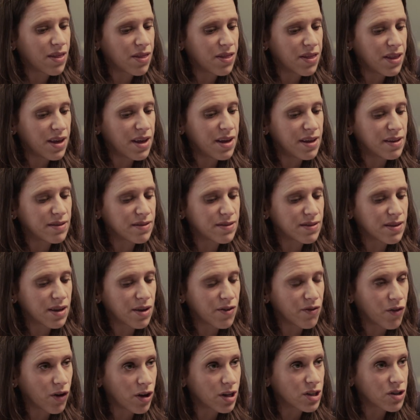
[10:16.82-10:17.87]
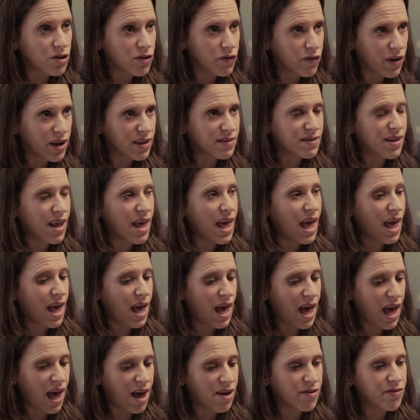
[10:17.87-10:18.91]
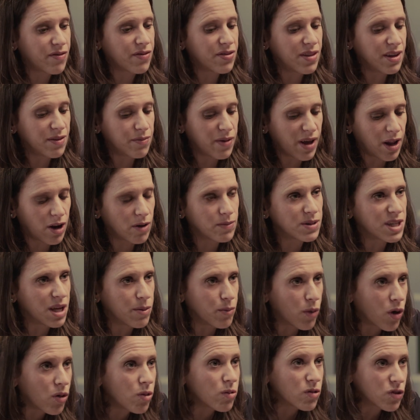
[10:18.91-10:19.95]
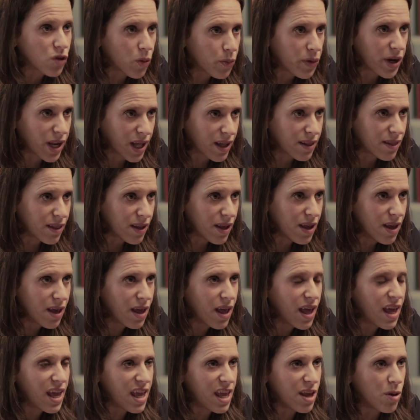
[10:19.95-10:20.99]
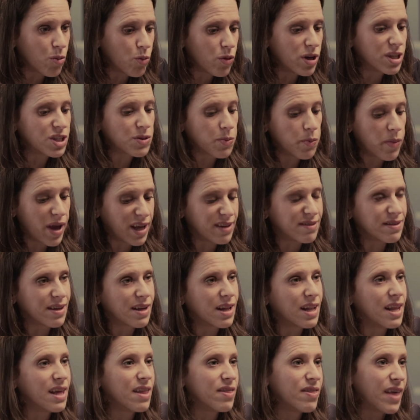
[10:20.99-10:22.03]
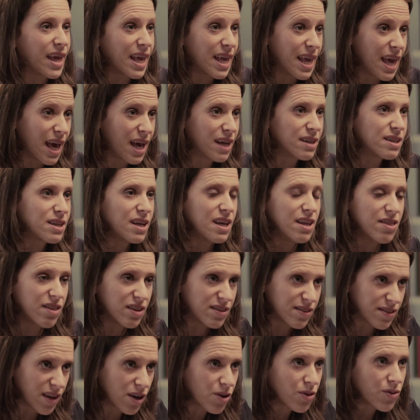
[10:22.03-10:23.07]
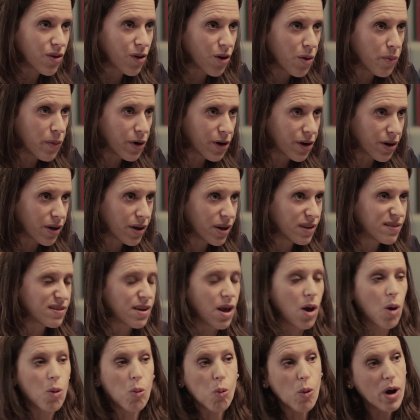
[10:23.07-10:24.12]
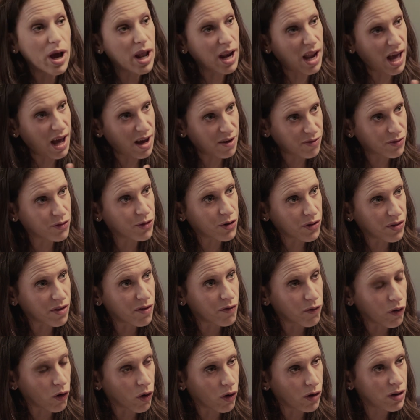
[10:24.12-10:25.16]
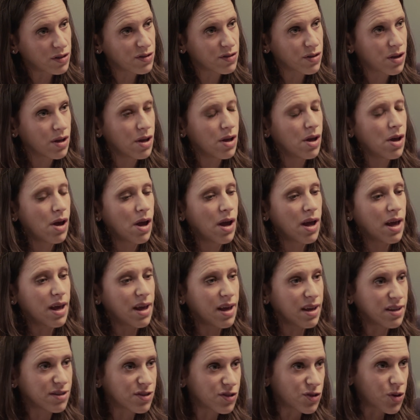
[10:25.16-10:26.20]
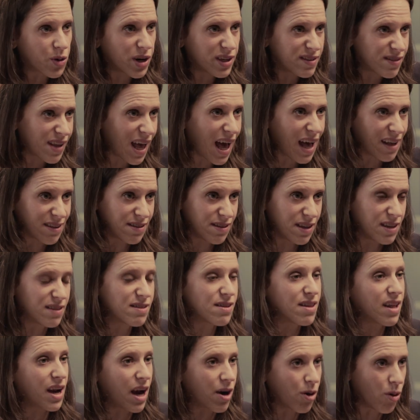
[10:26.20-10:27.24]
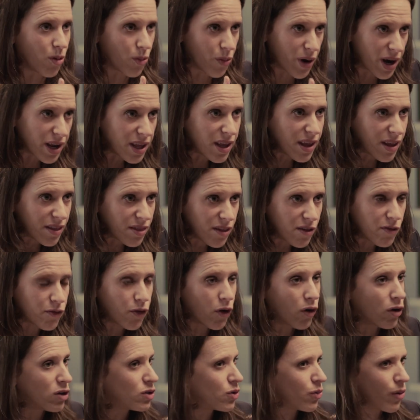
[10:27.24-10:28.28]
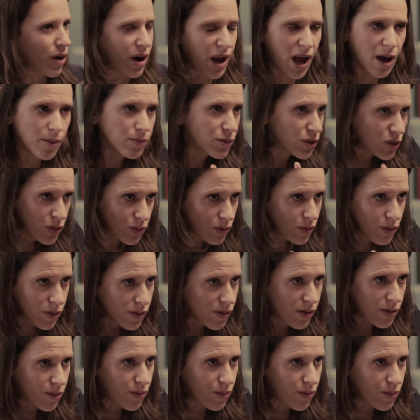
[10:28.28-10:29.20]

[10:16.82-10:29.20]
These uh, vulture funds have developed a modus operandi in which basically they get in the secondary markets well after defaults, uh, stress assets that are already in default or are up to,